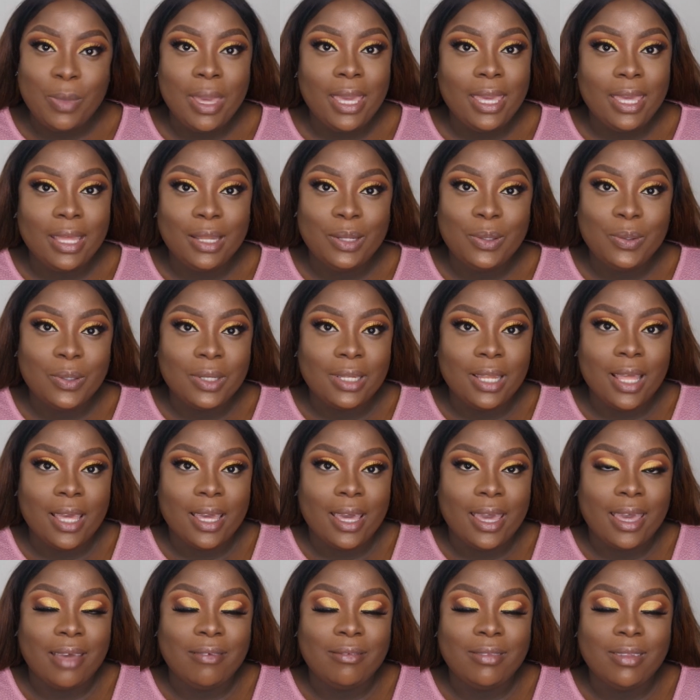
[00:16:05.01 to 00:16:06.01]
make it look
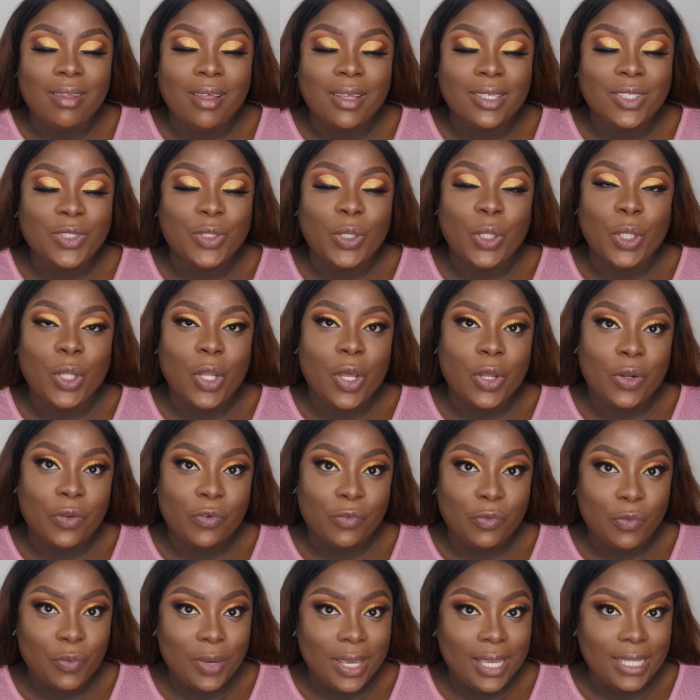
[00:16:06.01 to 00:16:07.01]
like I have lost a lot
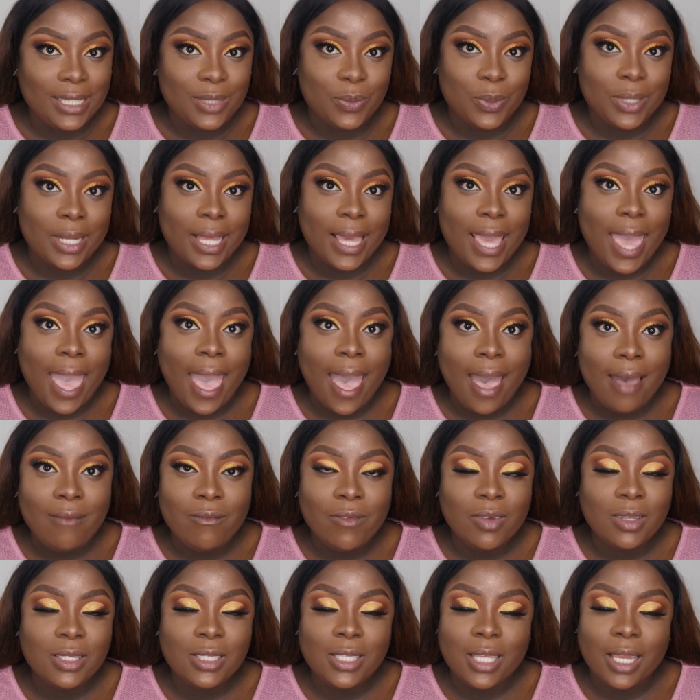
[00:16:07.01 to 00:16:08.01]
of weight when I
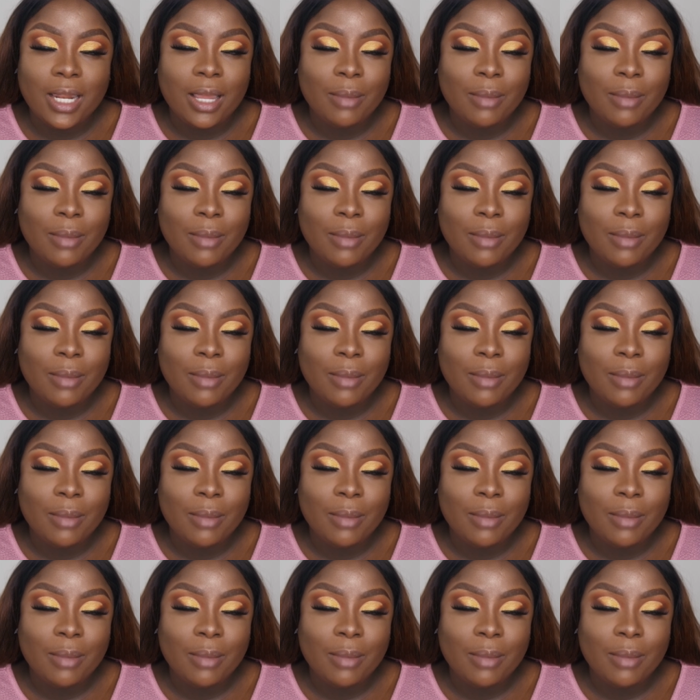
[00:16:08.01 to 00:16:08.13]
haven't,